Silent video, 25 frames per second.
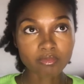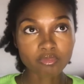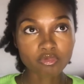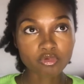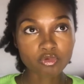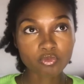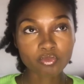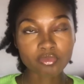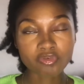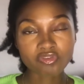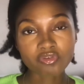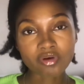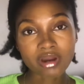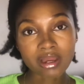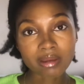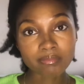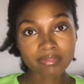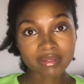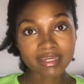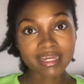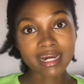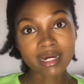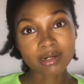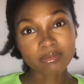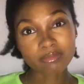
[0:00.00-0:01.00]
before I
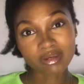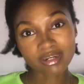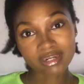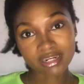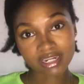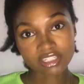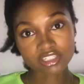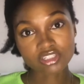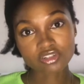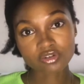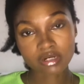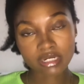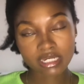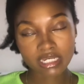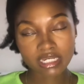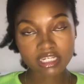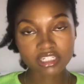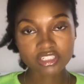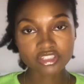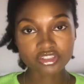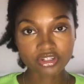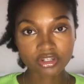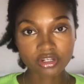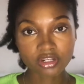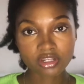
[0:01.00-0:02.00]
began my natural hair
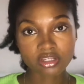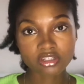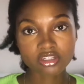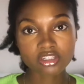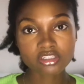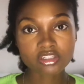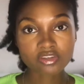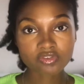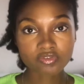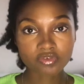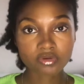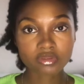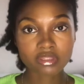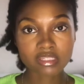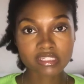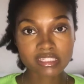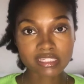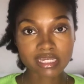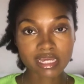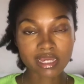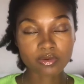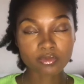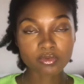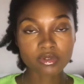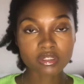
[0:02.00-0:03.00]
journey. Just a few things that I
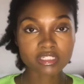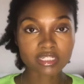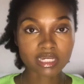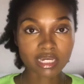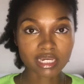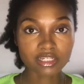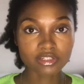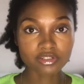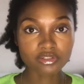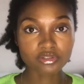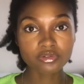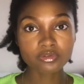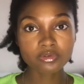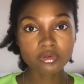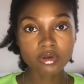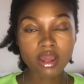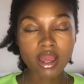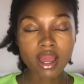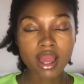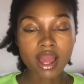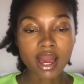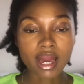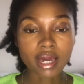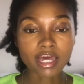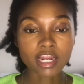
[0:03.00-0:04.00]
wish I knew,
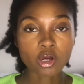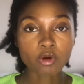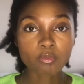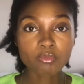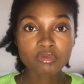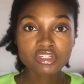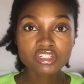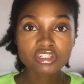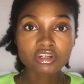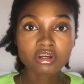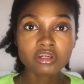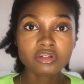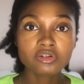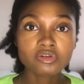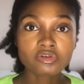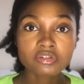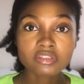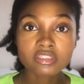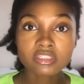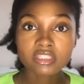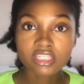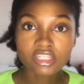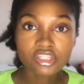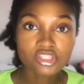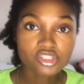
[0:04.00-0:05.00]
and I'll be sharing those
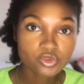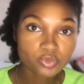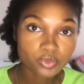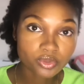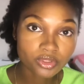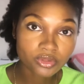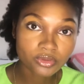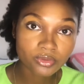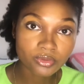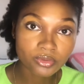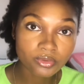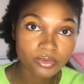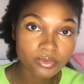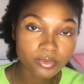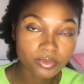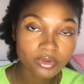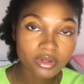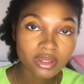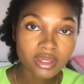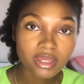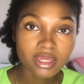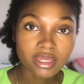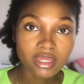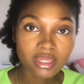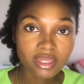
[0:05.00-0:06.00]
things with you.
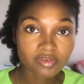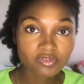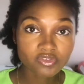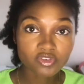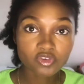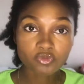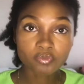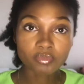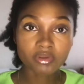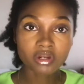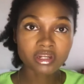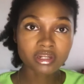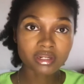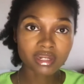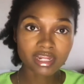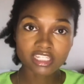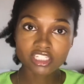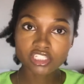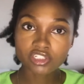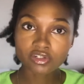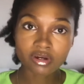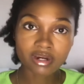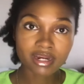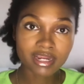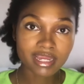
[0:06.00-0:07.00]
If you've been in
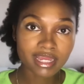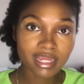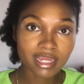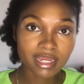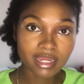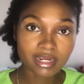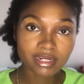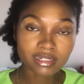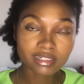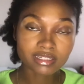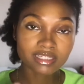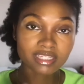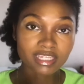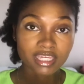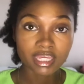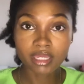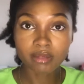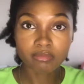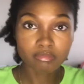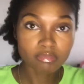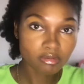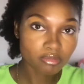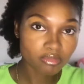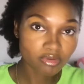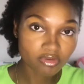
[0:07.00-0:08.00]
natural hair game
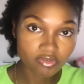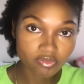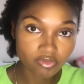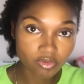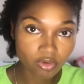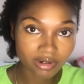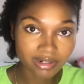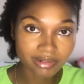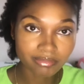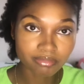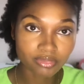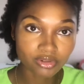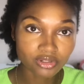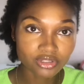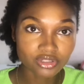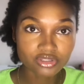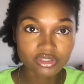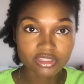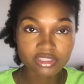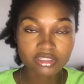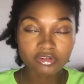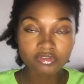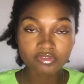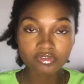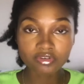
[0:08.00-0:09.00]
before but you
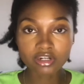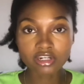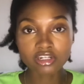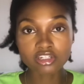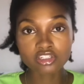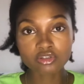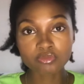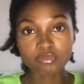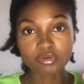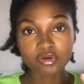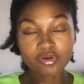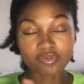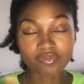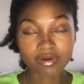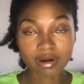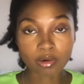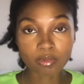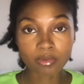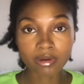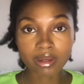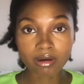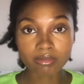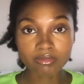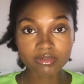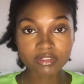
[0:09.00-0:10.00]
still feel a little bit
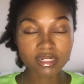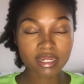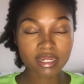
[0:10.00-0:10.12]
overwhelmed